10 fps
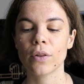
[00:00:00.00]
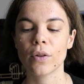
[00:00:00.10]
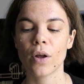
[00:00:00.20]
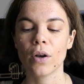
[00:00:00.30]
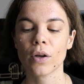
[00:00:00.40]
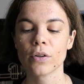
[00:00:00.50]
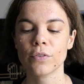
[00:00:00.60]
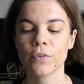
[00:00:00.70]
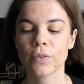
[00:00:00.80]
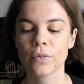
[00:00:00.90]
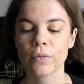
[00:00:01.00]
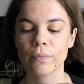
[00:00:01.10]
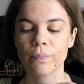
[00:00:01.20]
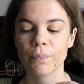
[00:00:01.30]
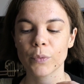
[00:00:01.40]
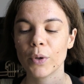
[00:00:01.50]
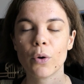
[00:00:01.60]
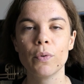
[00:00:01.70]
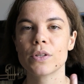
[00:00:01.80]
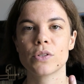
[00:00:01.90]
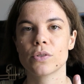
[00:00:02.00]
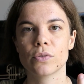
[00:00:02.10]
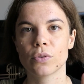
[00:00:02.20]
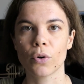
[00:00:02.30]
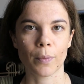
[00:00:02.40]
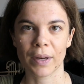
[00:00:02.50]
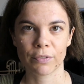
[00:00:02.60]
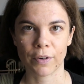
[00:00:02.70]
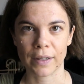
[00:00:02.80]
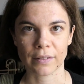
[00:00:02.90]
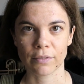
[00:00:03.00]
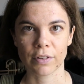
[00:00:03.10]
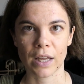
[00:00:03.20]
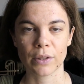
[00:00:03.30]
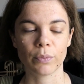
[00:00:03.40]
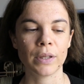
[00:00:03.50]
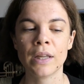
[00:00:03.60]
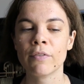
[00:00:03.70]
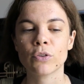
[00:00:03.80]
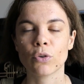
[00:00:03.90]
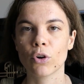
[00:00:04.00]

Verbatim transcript: a lot of we always talk about fight and flight. We never talk